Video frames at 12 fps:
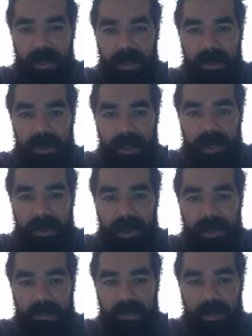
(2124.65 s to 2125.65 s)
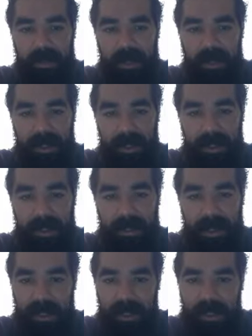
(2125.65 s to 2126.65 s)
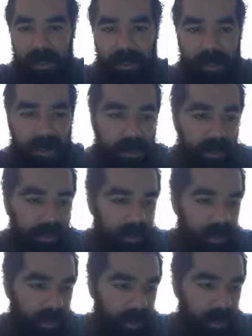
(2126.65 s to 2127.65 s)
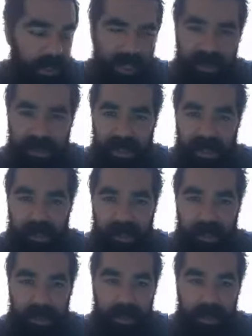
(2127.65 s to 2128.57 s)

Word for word: That's why I came back to my folks' house. The money comes and goes. Even the health.